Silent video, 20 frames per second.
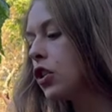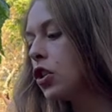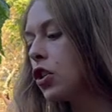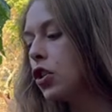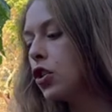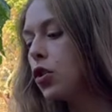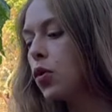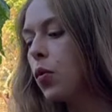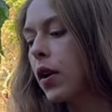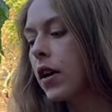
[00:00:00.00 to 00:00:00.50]

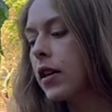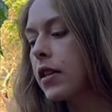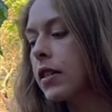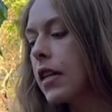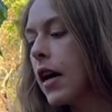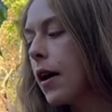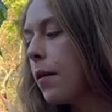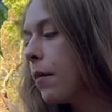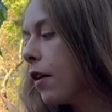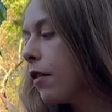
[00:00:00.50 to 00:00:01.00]
too, where
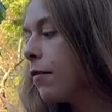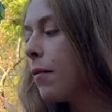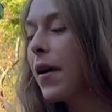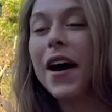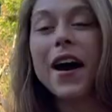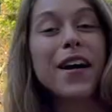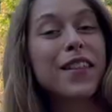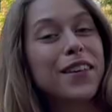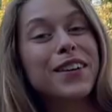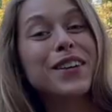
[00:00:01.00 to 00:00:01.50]
some of my
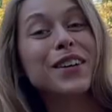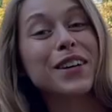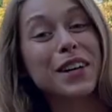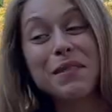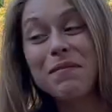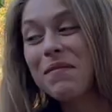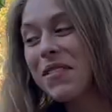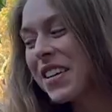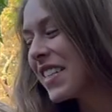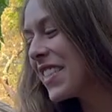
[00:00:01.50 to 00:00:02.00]
other
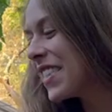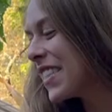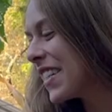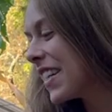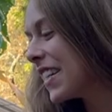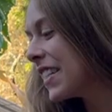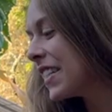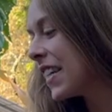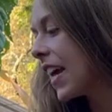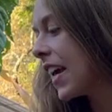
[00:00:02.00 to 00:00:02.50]
green beans
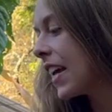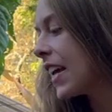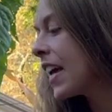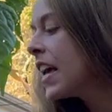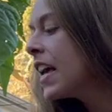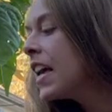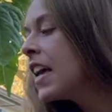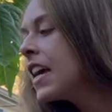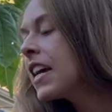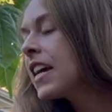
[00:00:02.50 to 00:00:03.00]
didn't take,
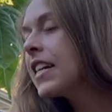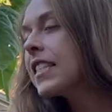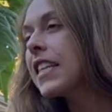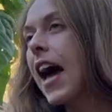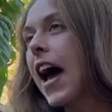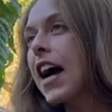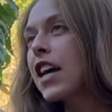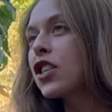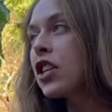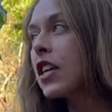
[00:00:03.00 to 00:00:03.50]
because I
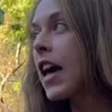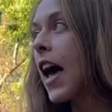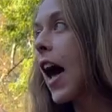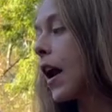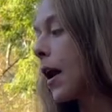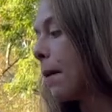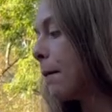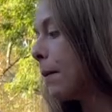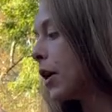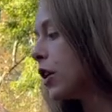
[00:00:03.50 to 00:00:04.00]
actually
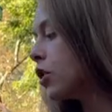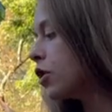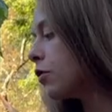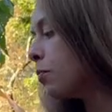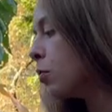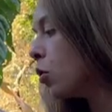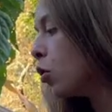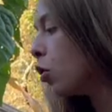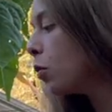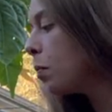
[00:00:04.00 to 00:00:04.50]
had a bunch of
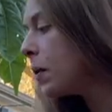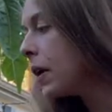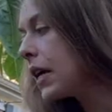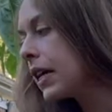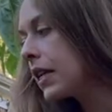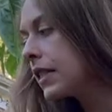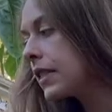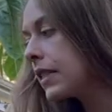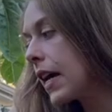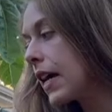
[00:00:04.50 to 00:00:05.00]
pole
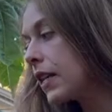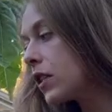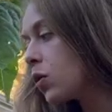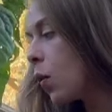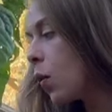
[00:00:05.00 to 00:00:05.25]
beans as